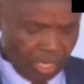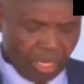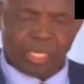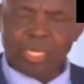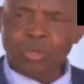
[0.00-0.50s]

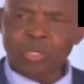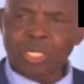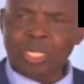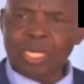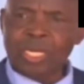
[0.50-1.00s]

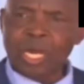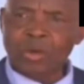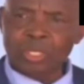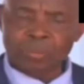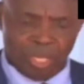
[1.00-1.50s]
including the
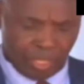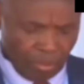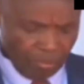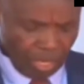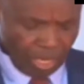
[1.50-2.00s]
announcement
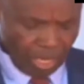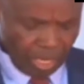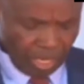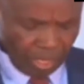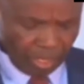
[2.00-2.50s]
I made
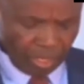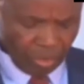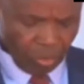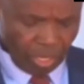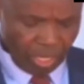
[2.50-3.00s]

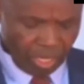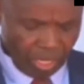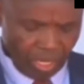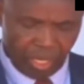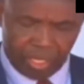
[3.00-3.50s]
this week